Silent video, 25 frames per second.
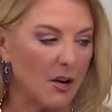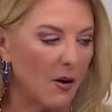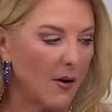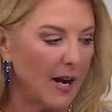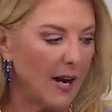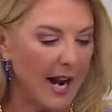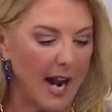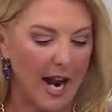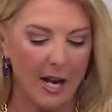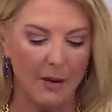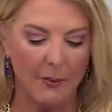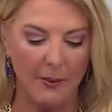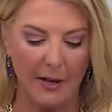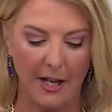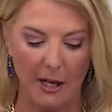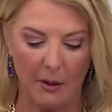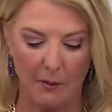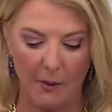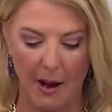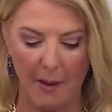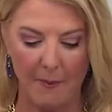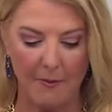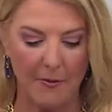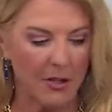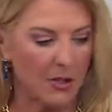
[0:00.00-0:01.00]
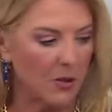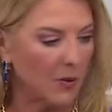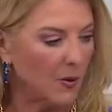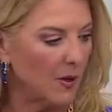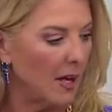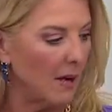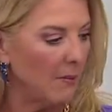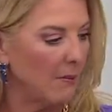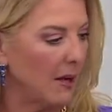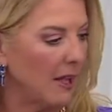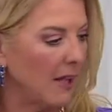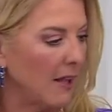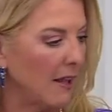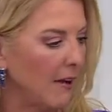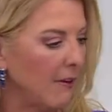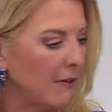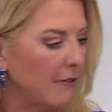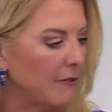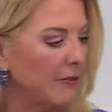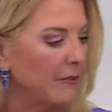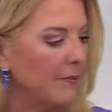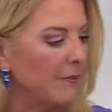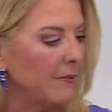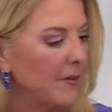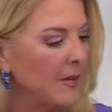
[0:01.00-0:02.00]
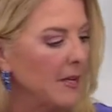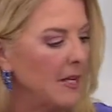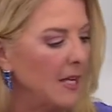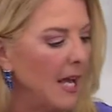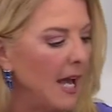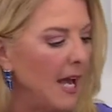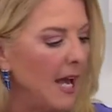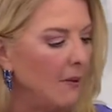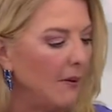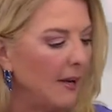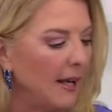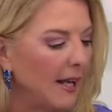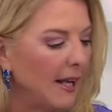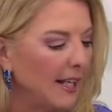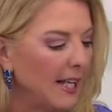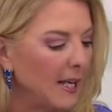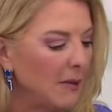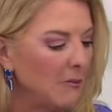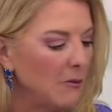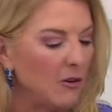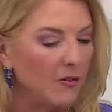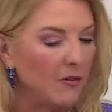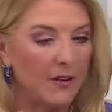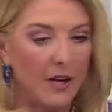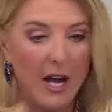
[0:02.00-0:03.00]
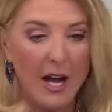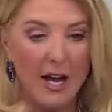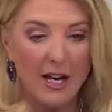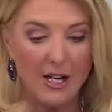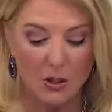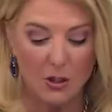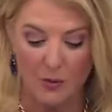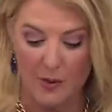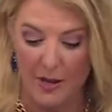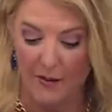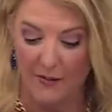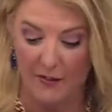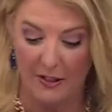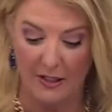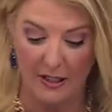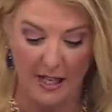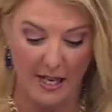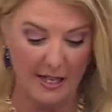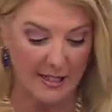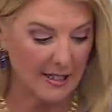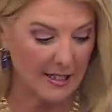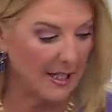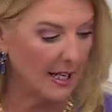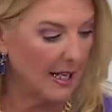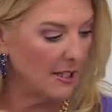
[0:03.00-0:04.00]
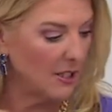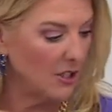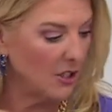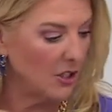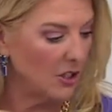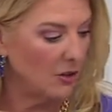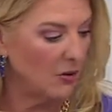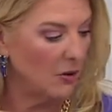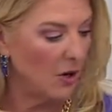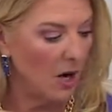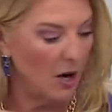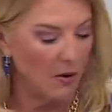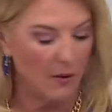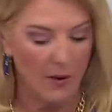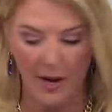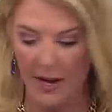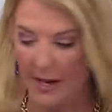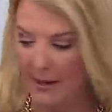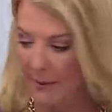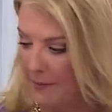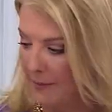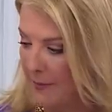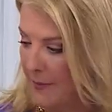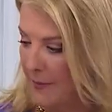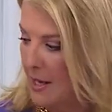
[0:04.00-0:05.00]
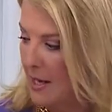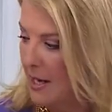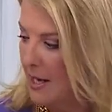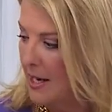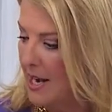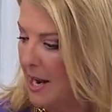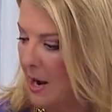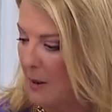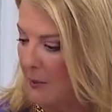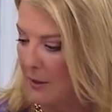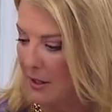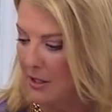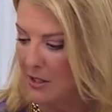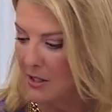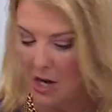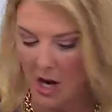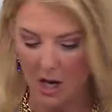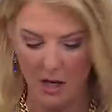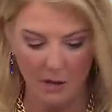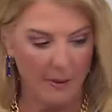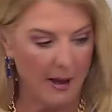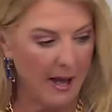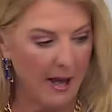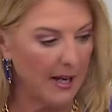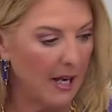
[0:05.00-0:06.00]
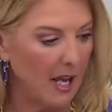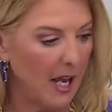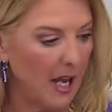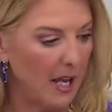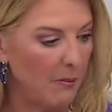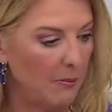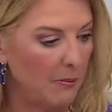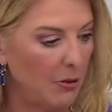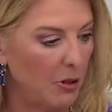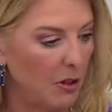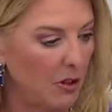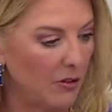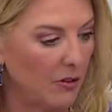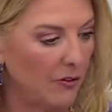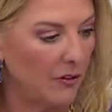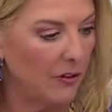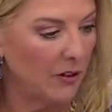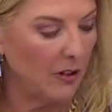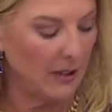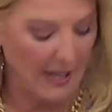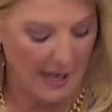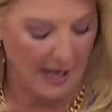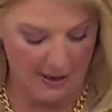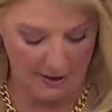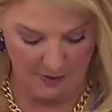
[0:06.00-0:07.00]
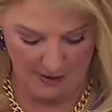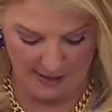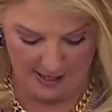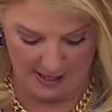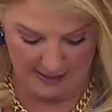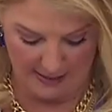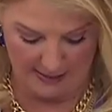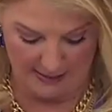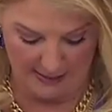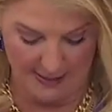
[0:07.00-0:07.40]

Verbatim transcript: All right, Heidi, we gotta wrap this one up, my love. And we oh, gotta keep moving on because we have a lot to get to. All right, now we're gonna talk about a beautiful lariat.